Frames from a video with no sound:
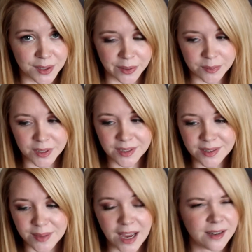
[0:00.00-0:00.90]
at
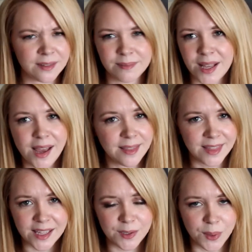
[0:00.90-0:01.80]
Christmas and
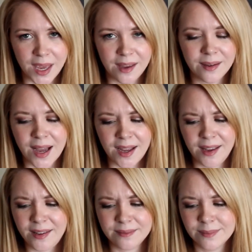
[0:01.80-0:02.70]
that's okay.
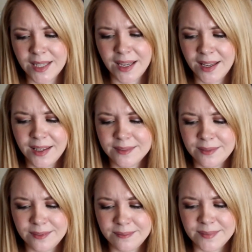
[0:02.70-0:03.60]
I,
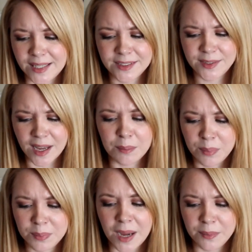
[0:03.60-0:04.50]
that's, I'm,
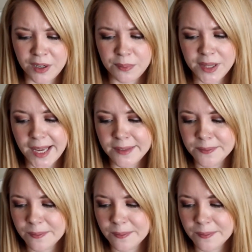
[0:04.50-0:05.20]
I'm good with that.